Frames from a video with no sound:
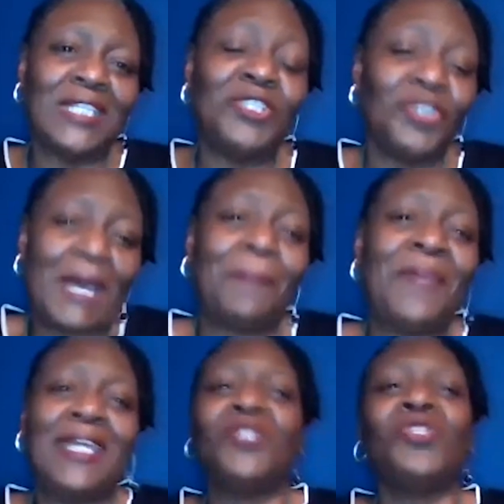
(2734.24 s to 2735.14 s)
you're
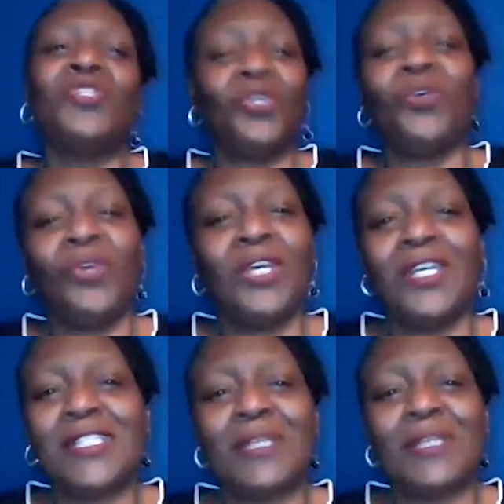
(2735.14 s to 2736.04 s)
tapping into
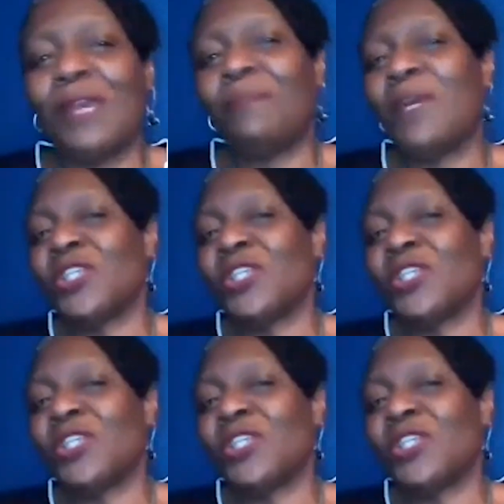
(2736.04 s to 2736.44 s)
something